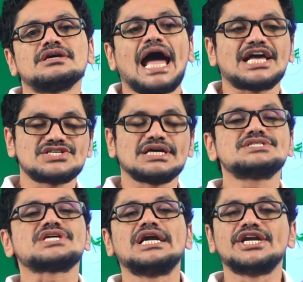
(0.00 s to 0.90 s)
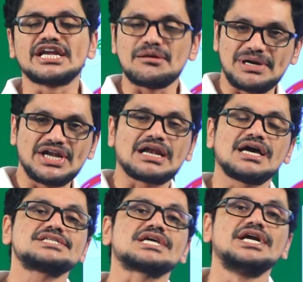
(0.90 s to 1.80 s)
axial skeleton,
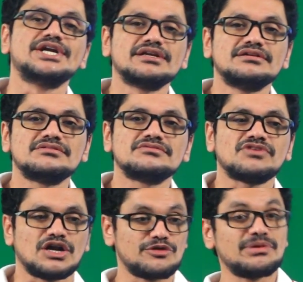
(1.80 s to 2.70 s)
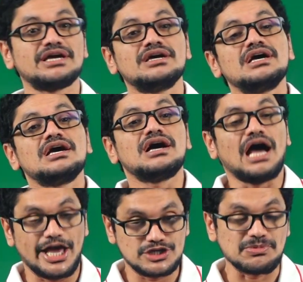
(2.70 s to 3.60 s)
appendicular skeleton, followed by
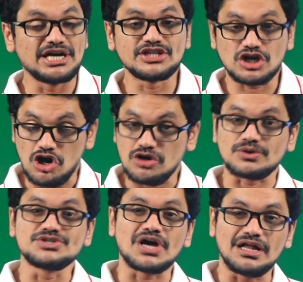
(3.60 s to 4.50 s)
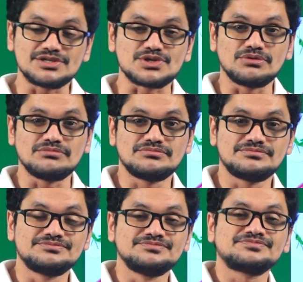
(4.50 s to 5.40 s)
I explained the cockroach also,
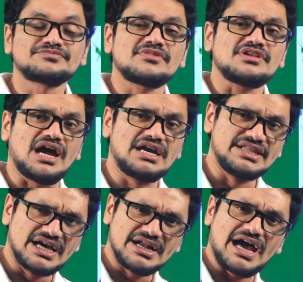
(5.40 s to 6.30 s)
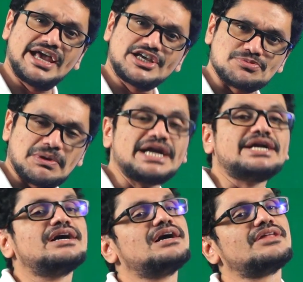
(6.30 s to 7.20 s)
and then I
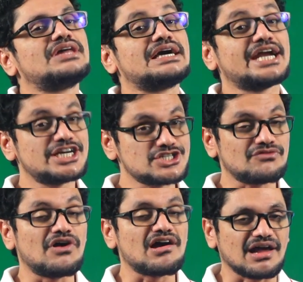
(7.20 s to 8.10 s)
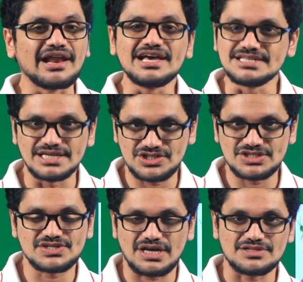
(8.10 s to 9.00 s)
explained the grades of
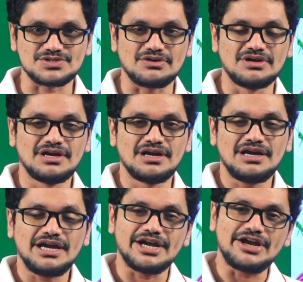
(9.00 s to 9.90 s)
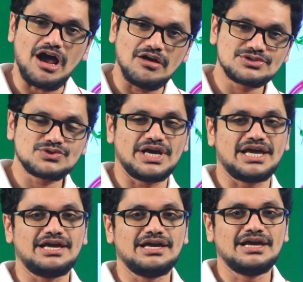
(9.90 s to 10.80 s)
organizations also. And now
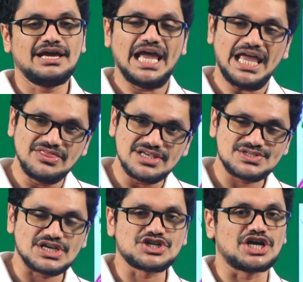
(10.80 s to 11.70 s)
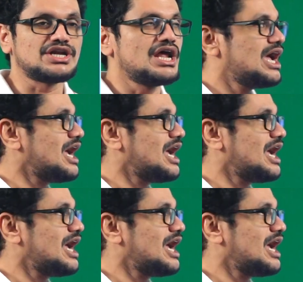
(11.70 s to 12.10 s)
today in this session,